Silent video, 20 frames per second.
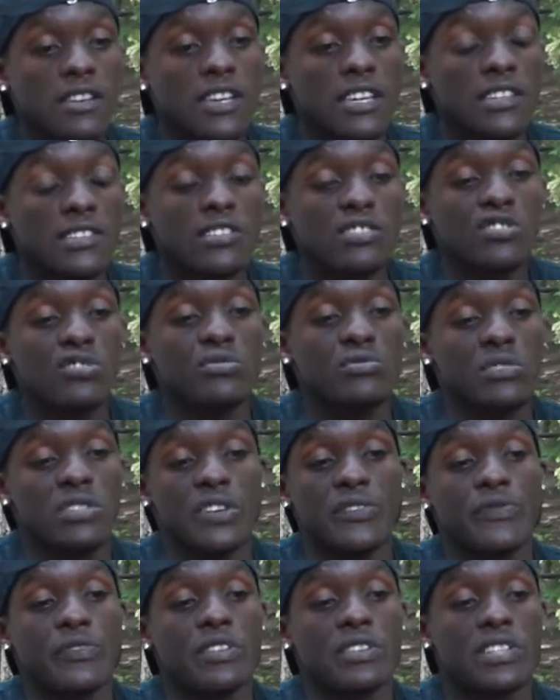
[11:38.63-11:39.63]
It's two
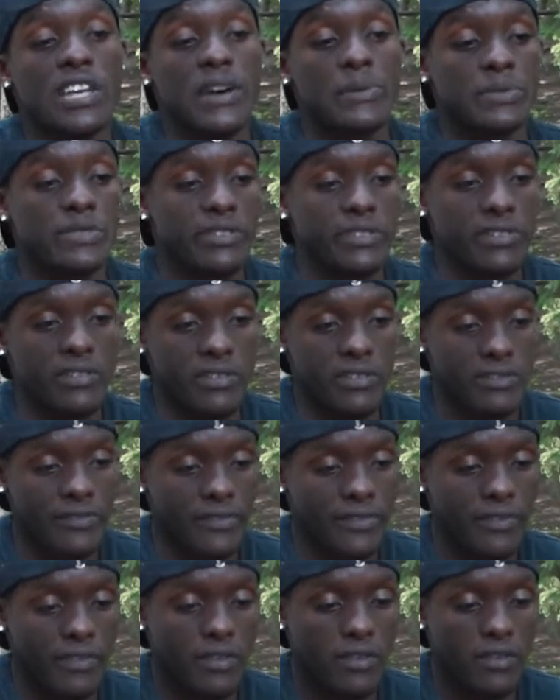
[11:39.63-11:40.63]
different types of
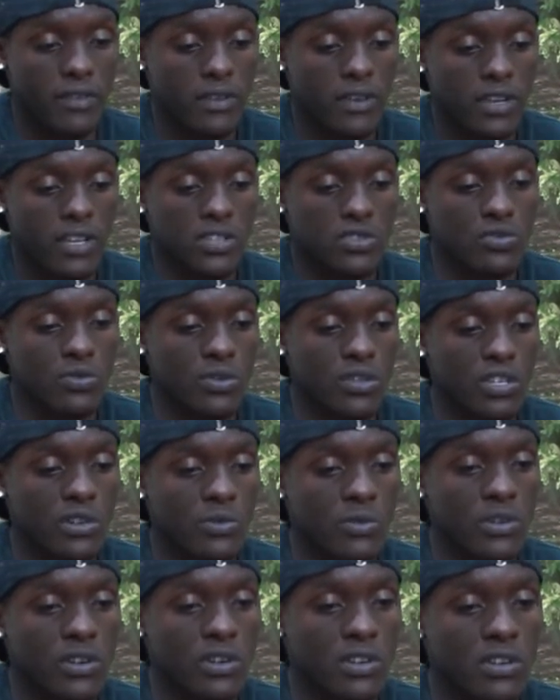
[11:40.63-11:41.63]
love. Is really
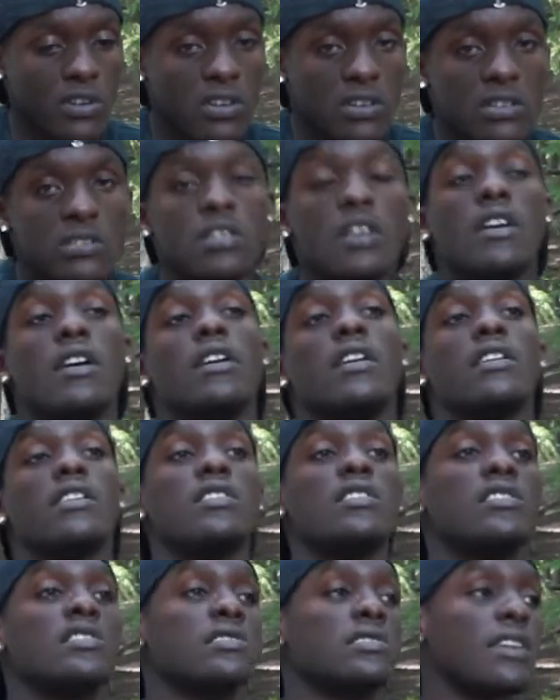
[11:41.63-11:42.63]
what it is.
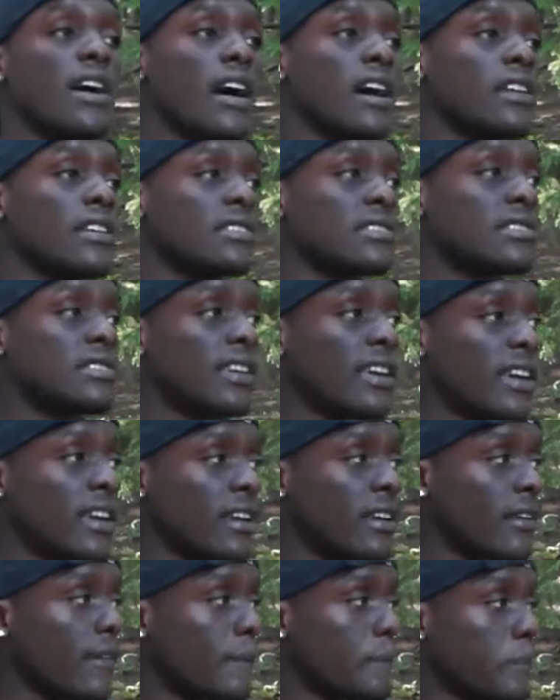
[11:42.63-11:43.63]
Because out of
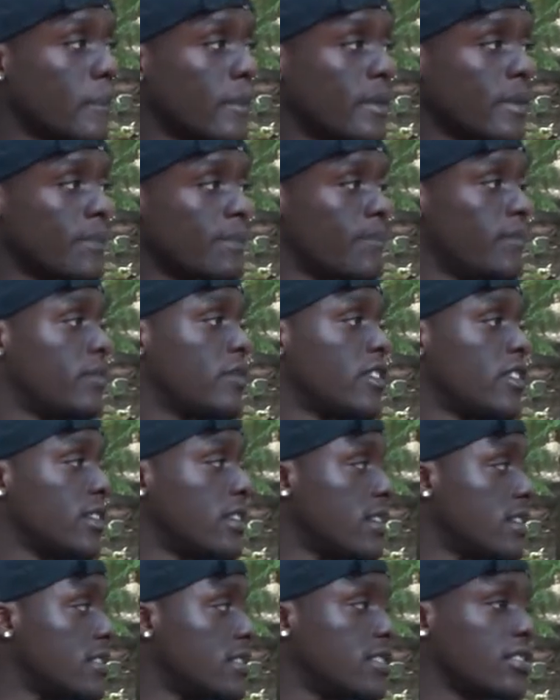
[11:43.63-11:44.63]
state,
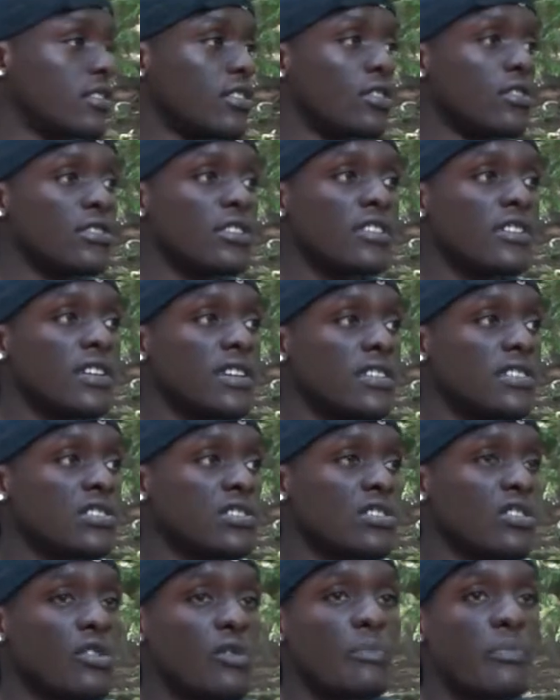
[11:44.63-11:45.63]
there is
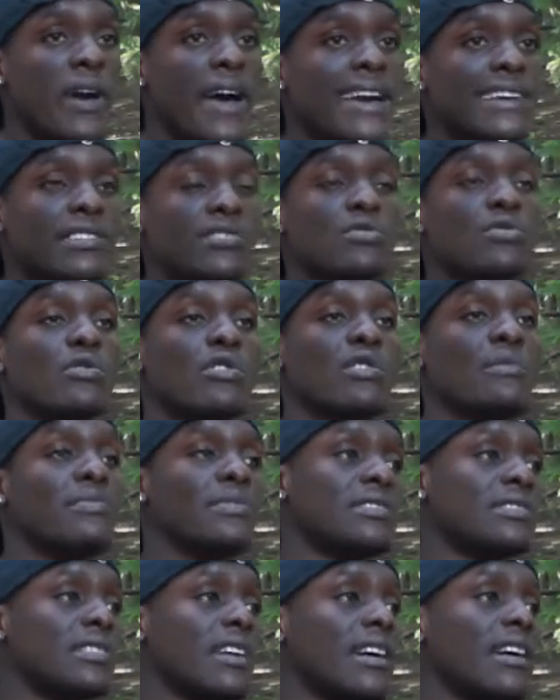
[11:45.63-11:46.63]
no backstory
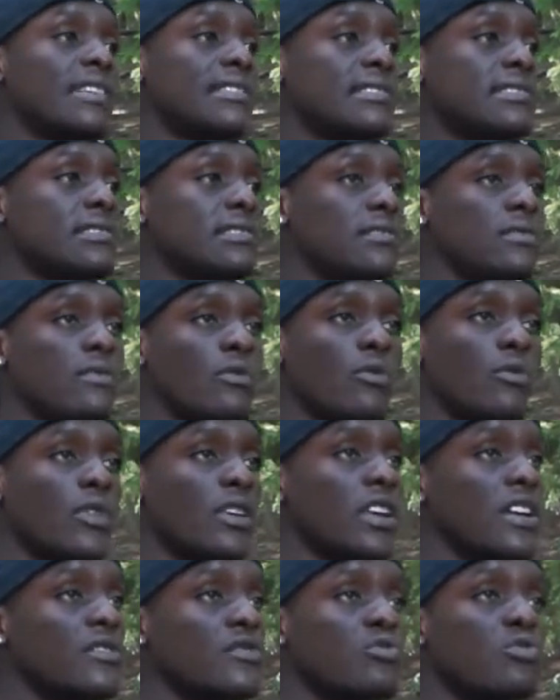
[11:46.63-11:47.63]
besides
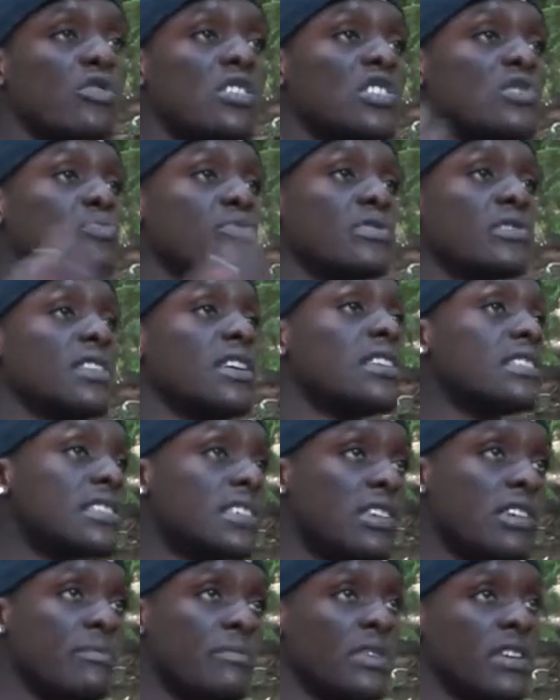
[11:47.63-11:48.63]
what is
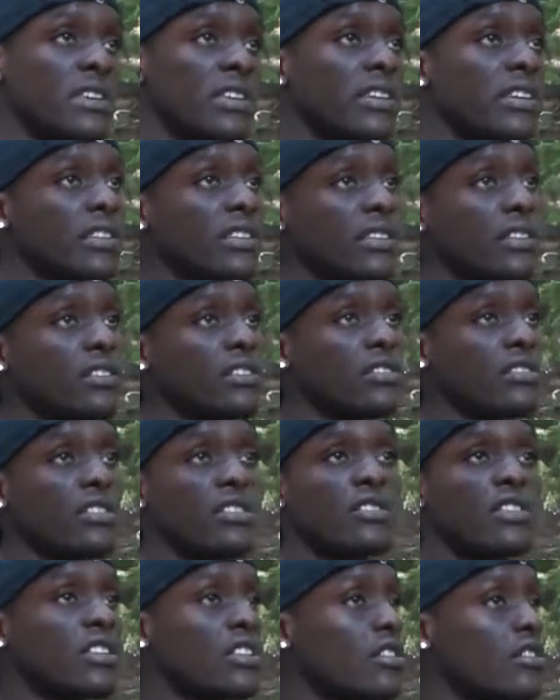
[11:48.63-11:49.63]
presented immediately. You
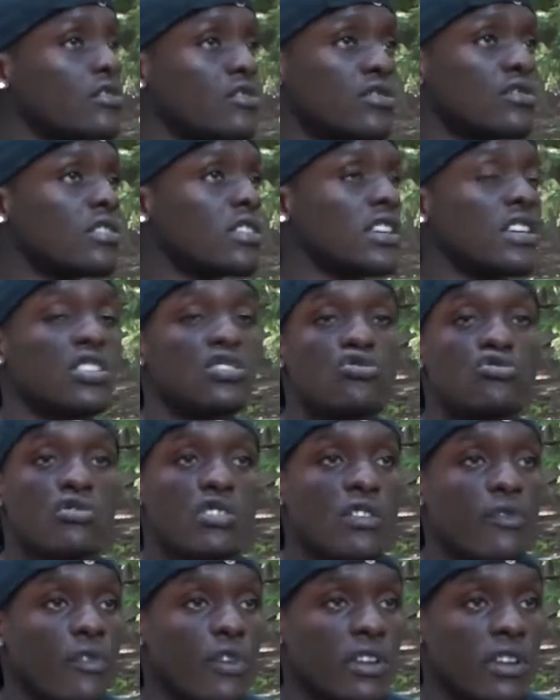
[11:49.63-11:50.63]
know, they don't do the
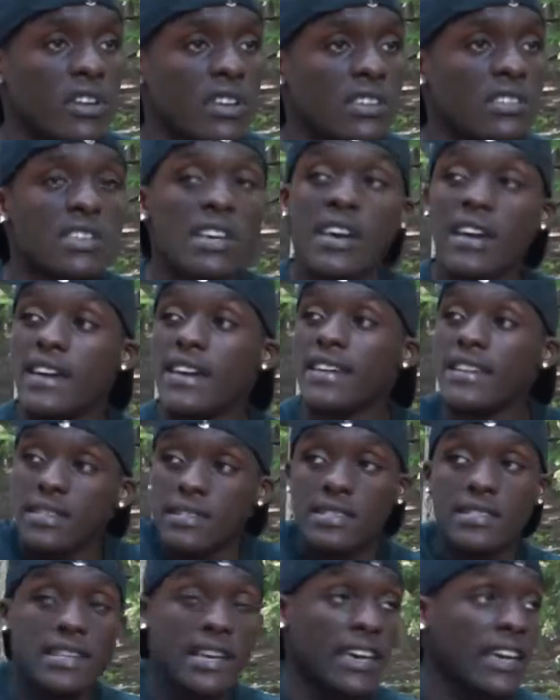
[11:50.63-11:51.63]
history of what it is. In
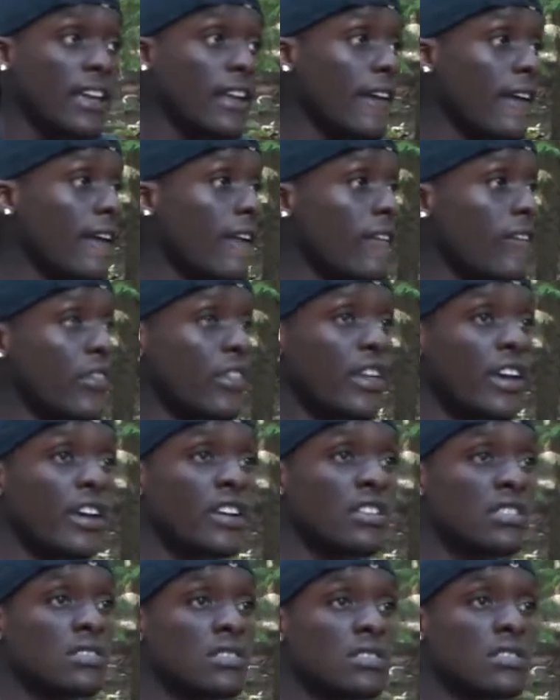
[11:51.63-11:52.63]
state,
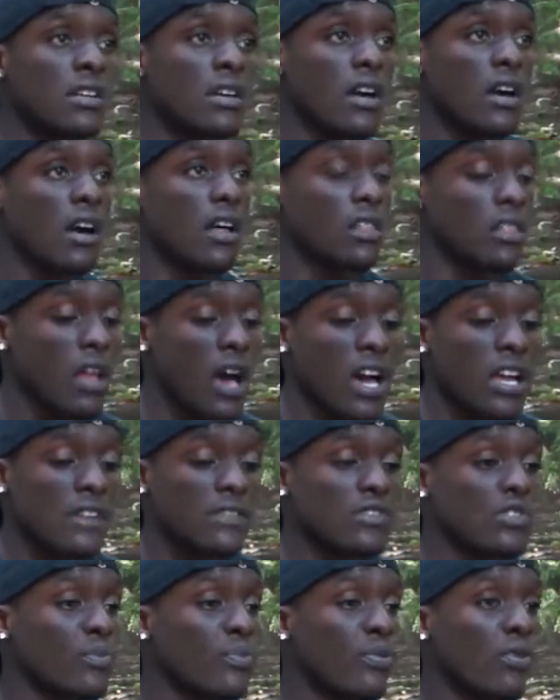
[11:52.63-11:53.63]
there's a lot
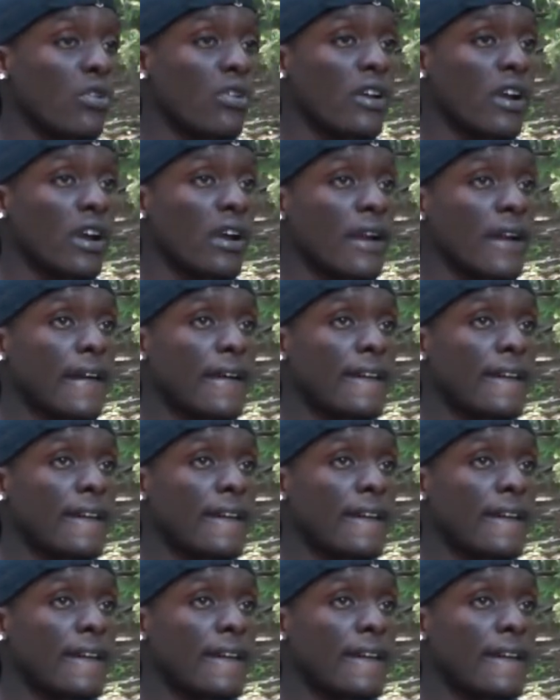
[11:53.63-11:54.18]
of support